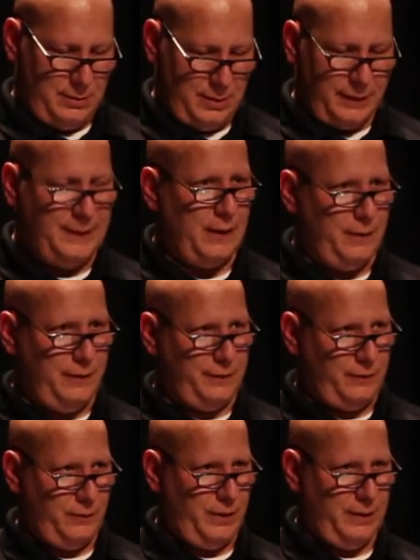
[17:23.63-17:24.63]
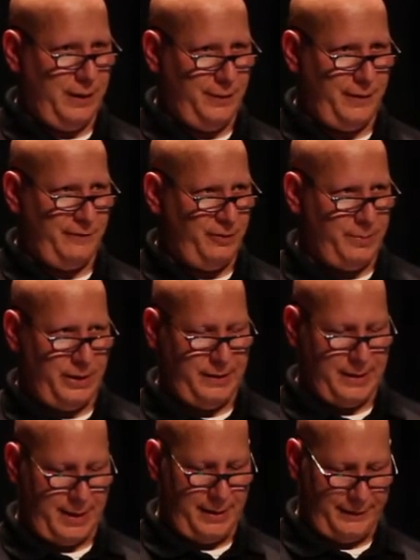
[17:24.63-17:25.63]
I'll tell you the story later. Everybody
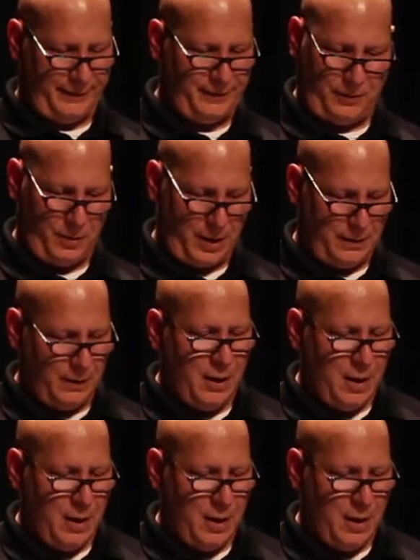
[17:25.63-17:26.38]
dies. It's great.